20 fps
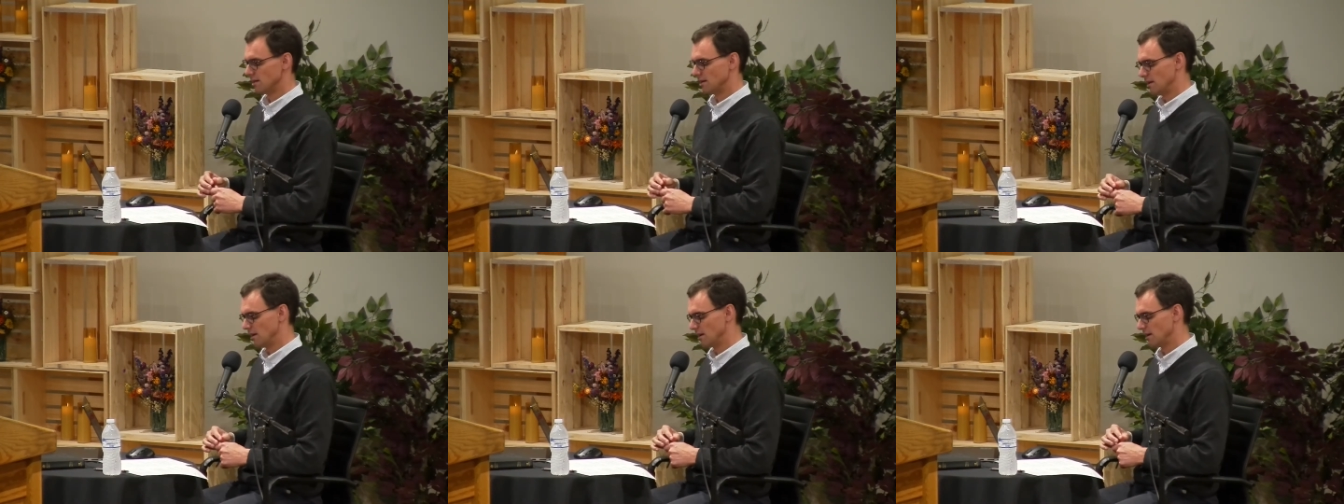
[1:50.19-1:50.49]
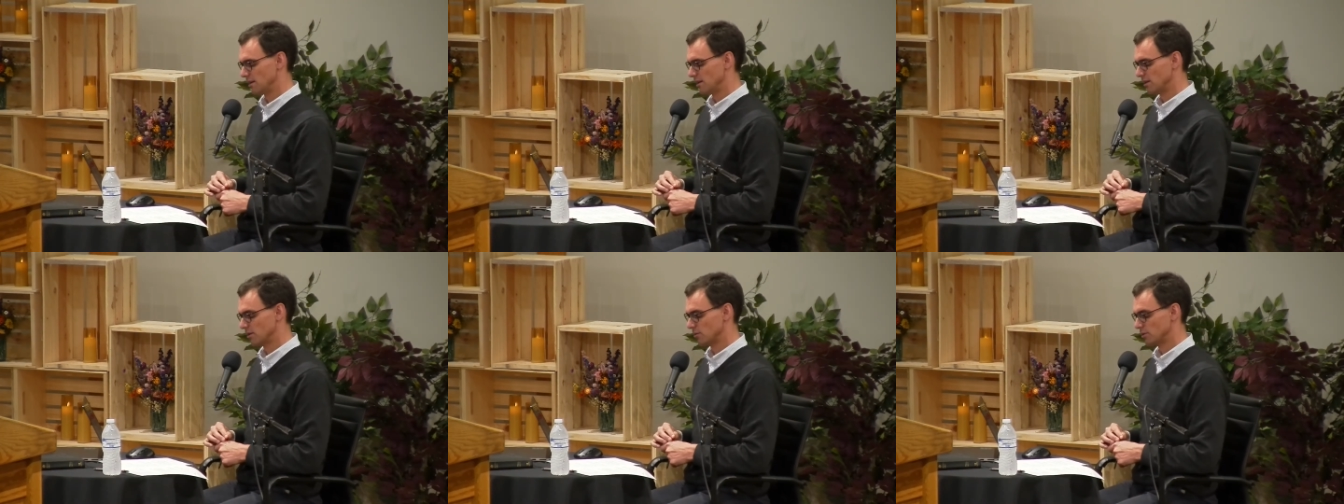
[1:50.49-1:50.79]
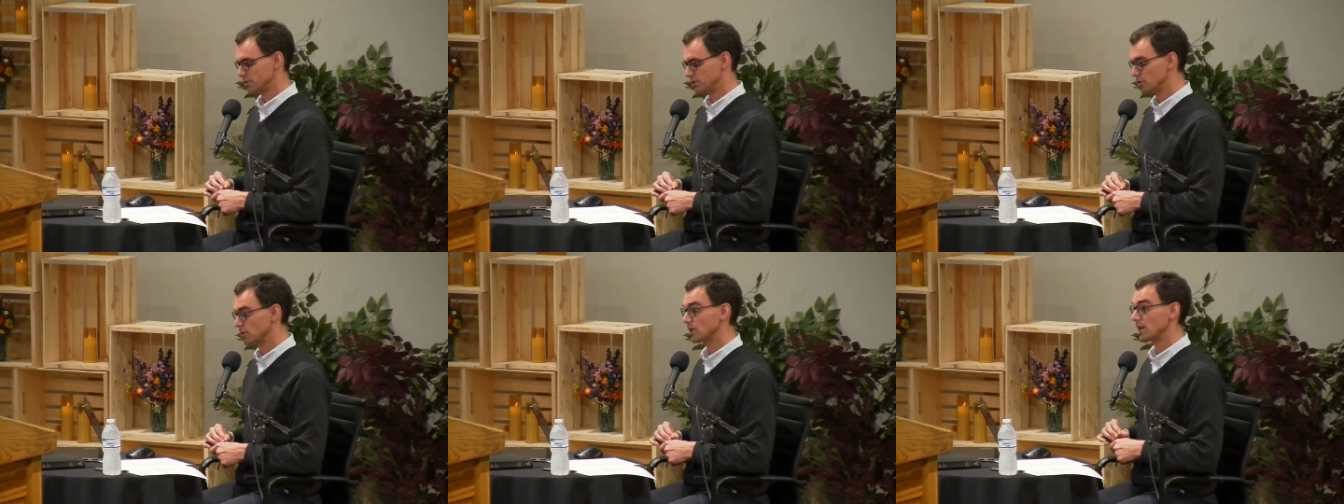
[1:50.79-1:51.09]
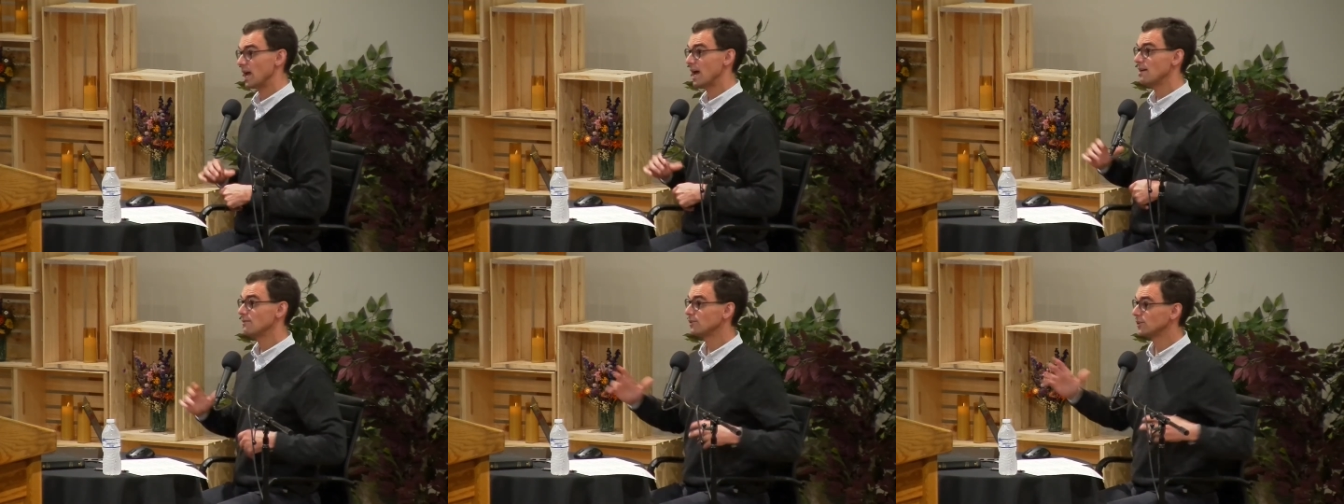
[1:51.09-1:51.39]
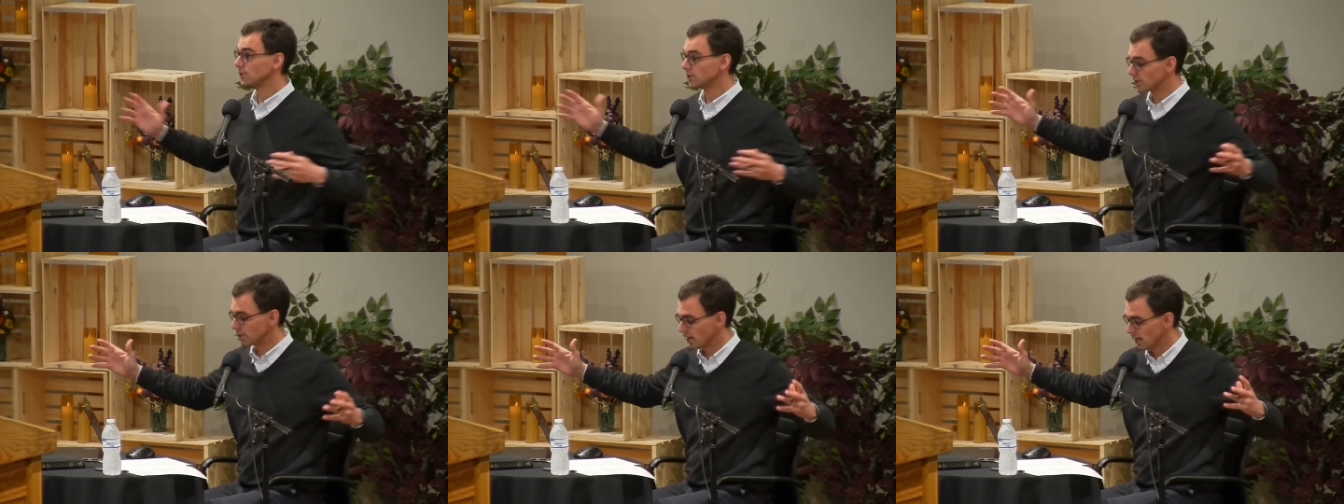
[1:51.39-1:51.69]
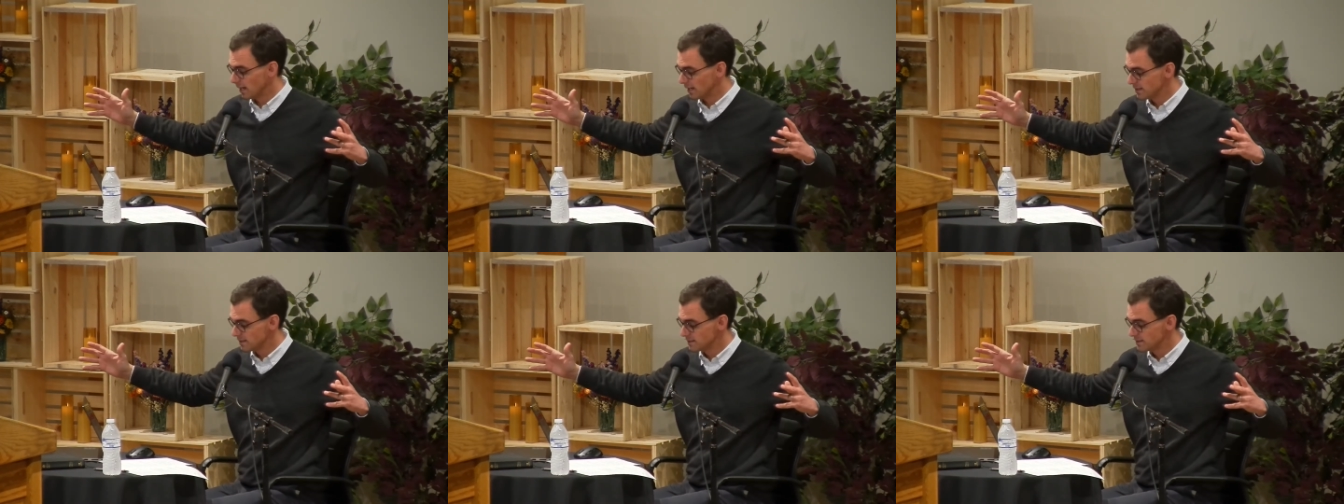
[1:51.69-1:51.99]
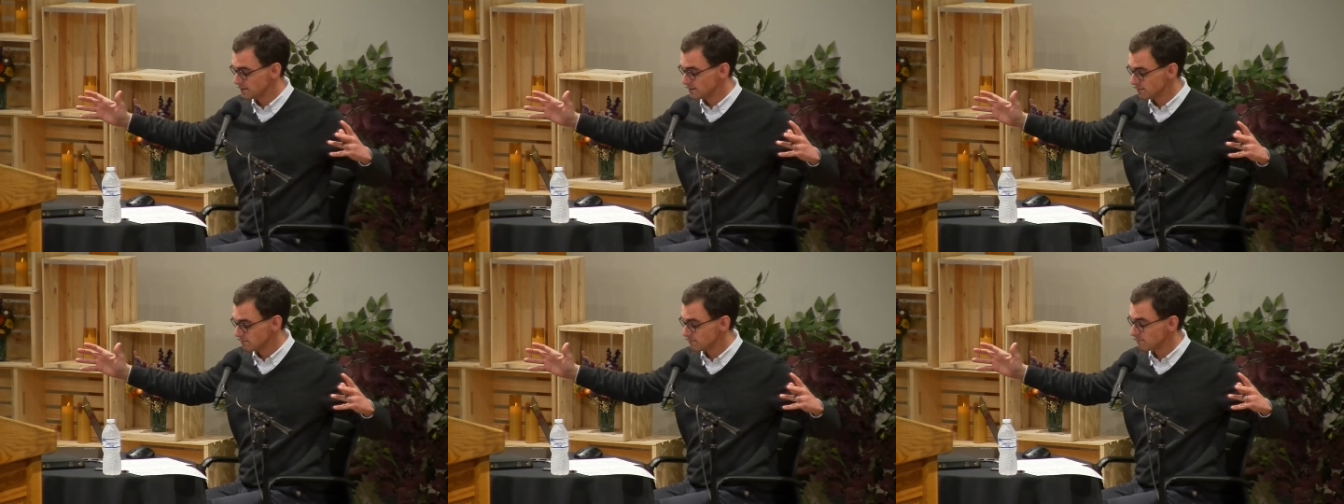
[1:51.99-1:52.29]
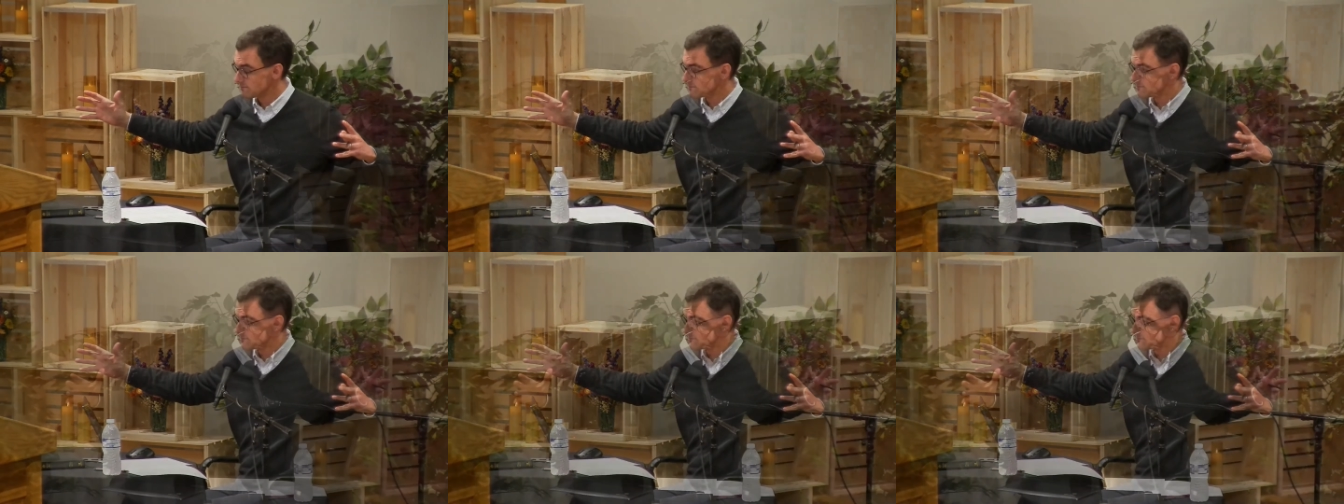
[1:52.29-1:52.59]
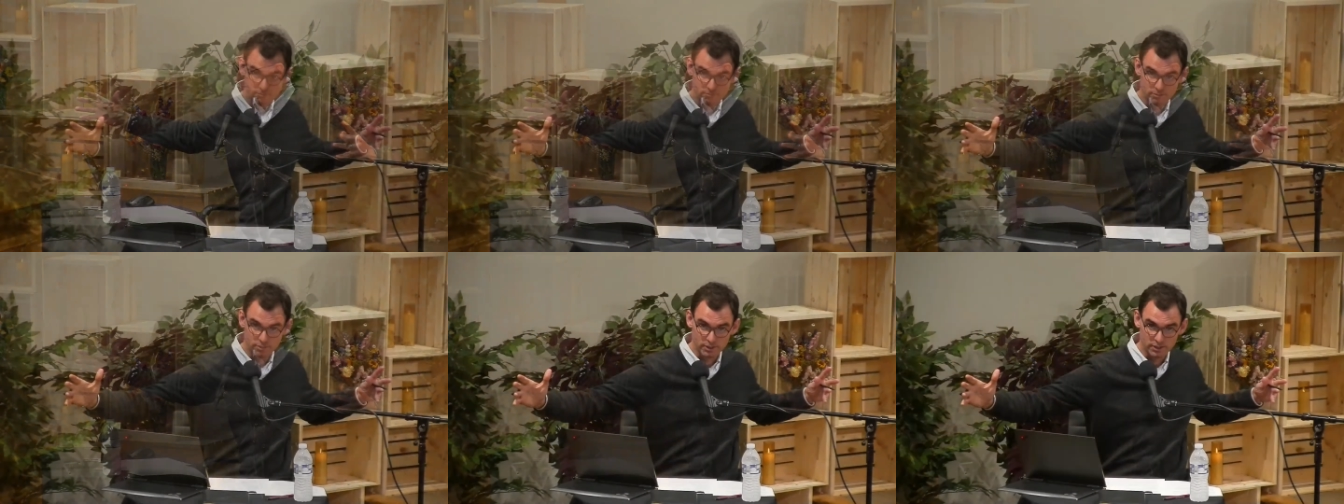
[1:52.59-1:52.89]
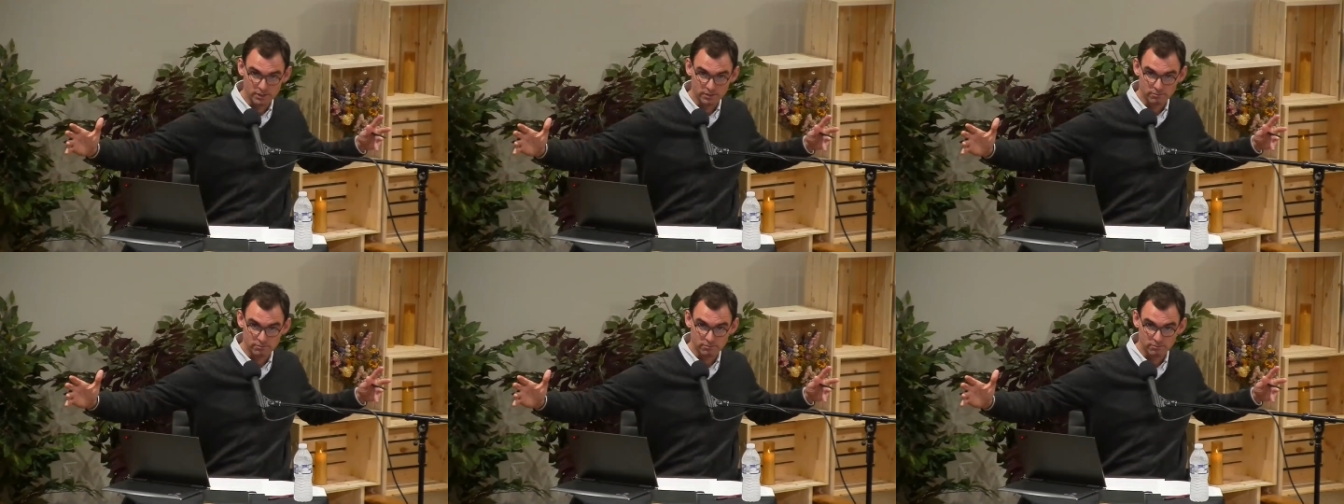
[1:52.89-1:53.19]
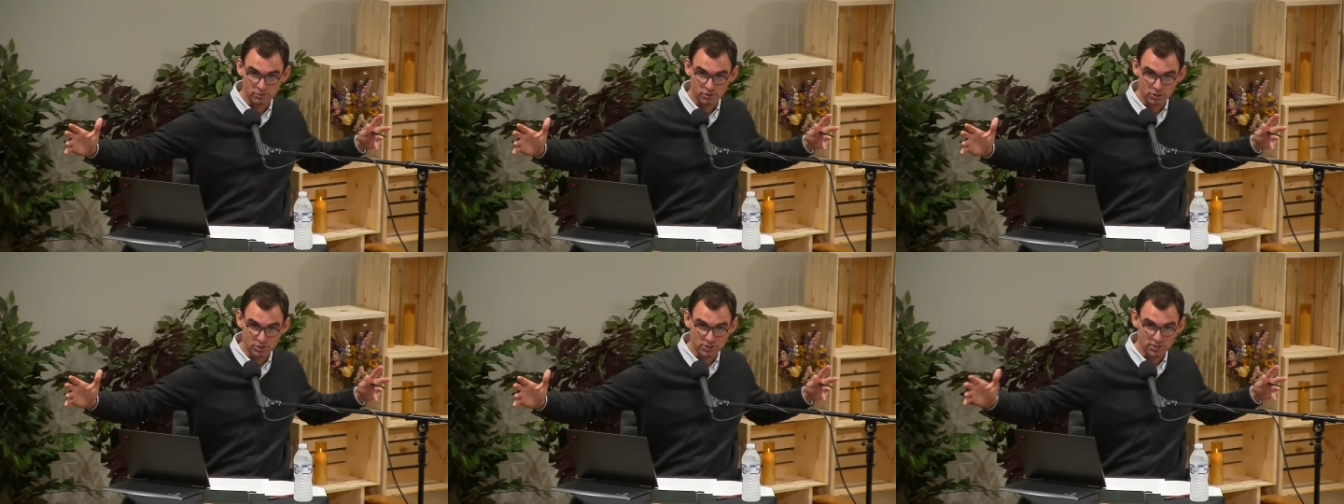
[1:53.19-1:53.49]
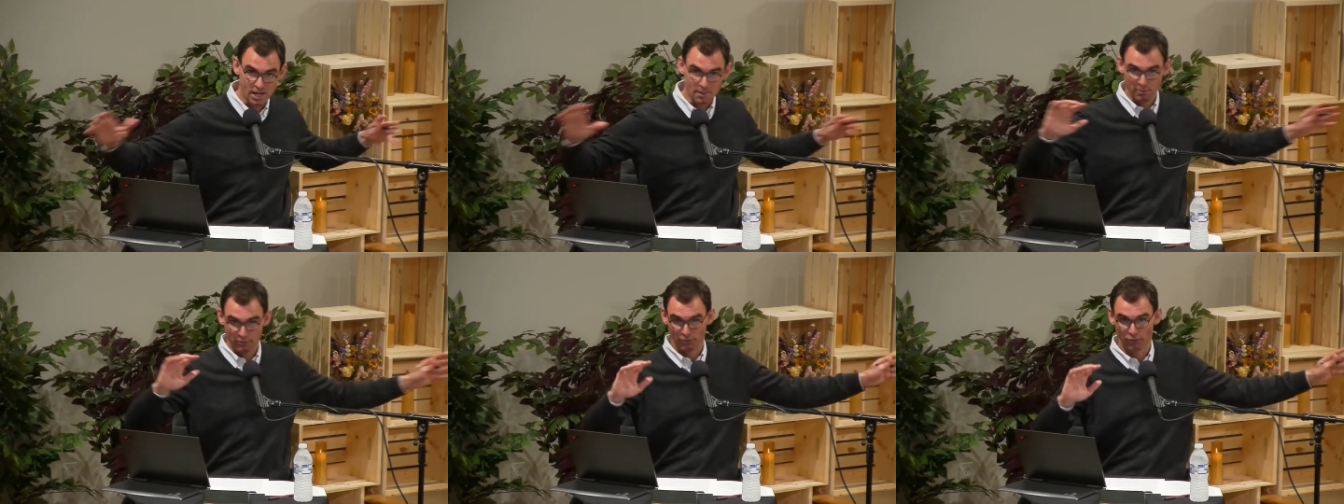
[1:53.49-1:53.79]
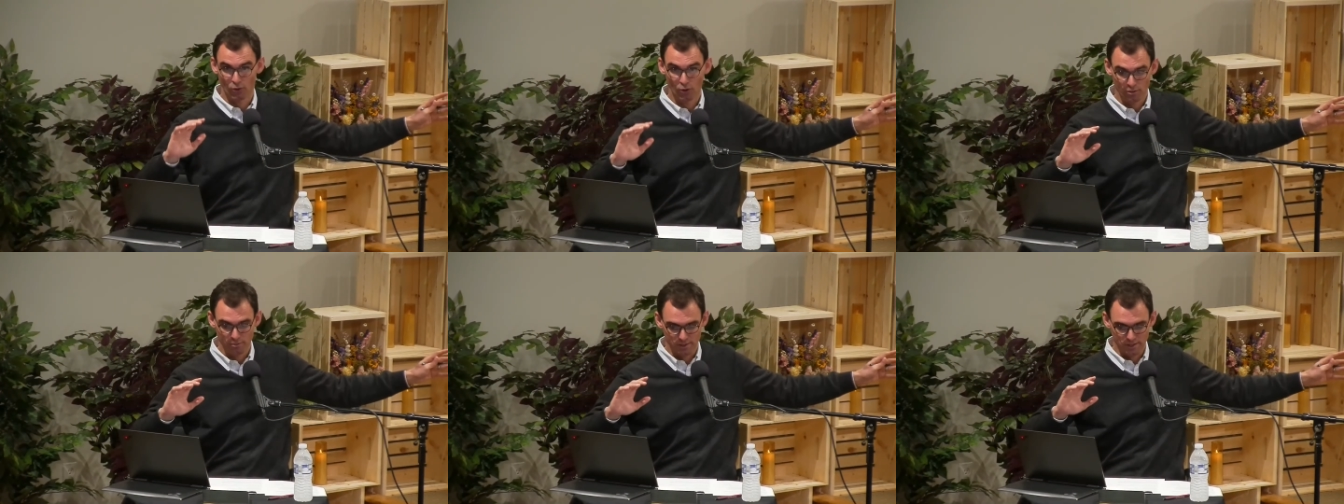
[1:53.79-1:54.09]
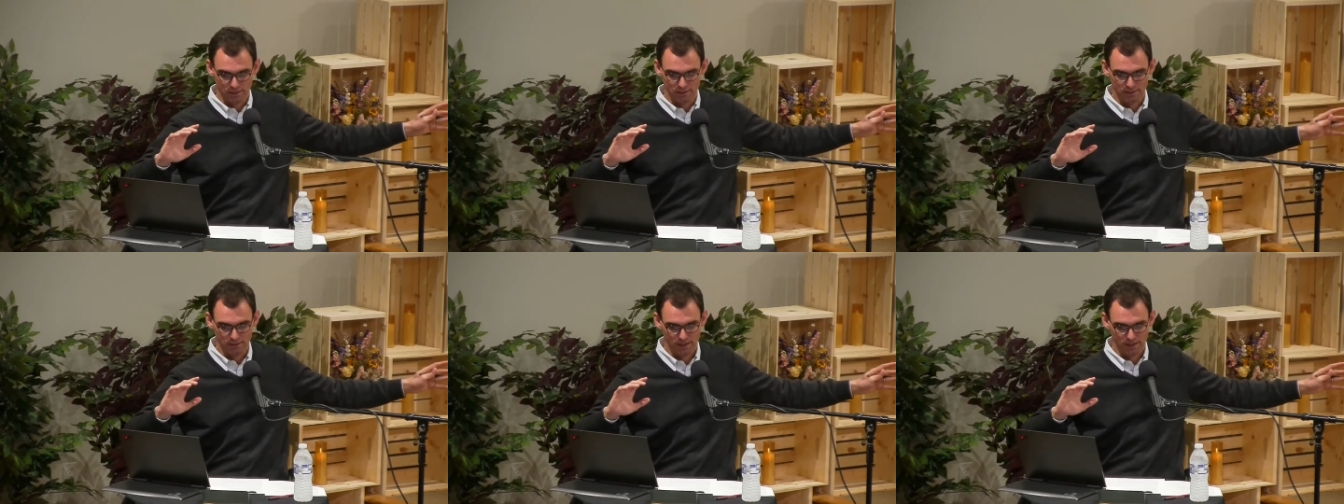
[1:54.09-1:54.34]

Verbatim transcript: Uh, in other words, you can have other gods, but just not before me.